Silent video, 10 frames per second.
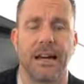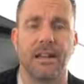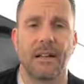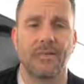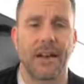
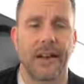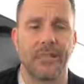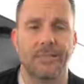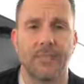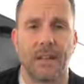I love
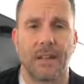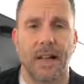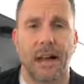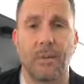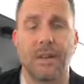that.
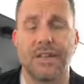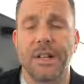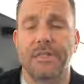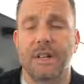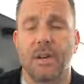I want
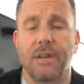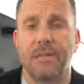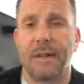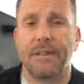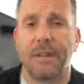you guys to know
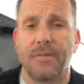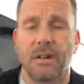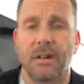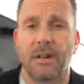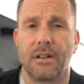this is my
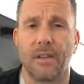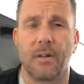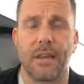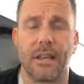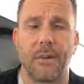favorite
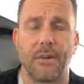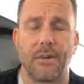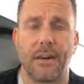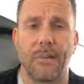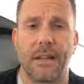20 or
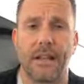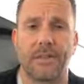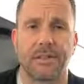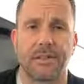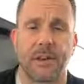30
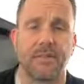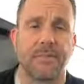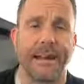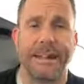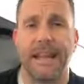minutes
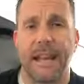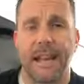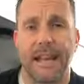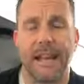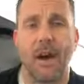of my
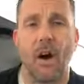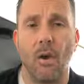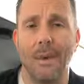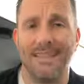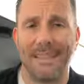day. It
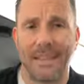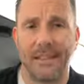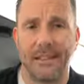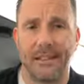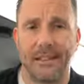always
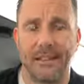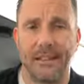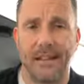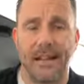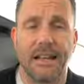
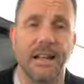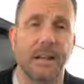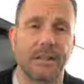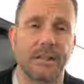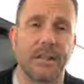is.
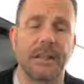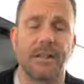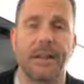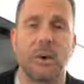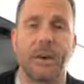Now, to take
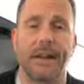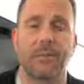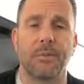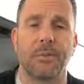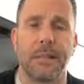nothing
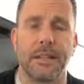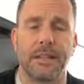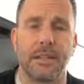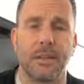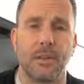away from Sweet
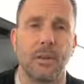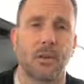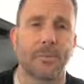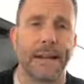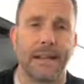Dina
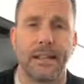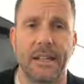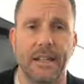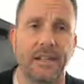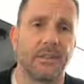or my
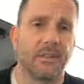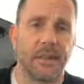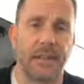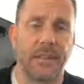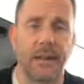kids
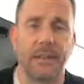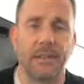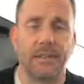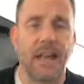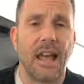or anything
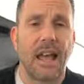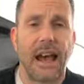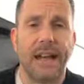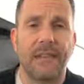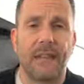else,
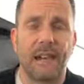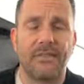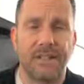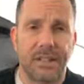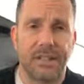I
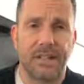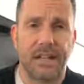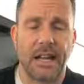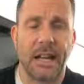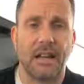love
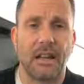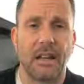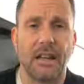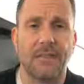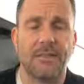teaching. I
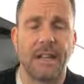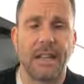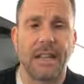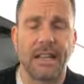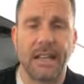love
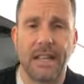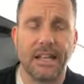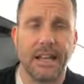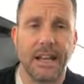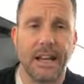
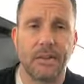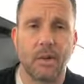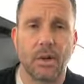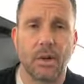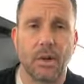getting into
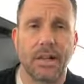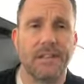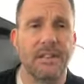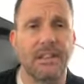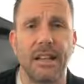God's word
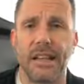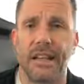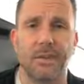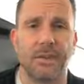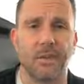and just
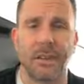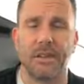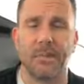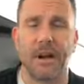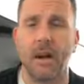letting him
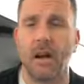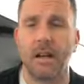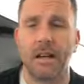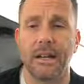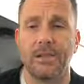speak to my heart.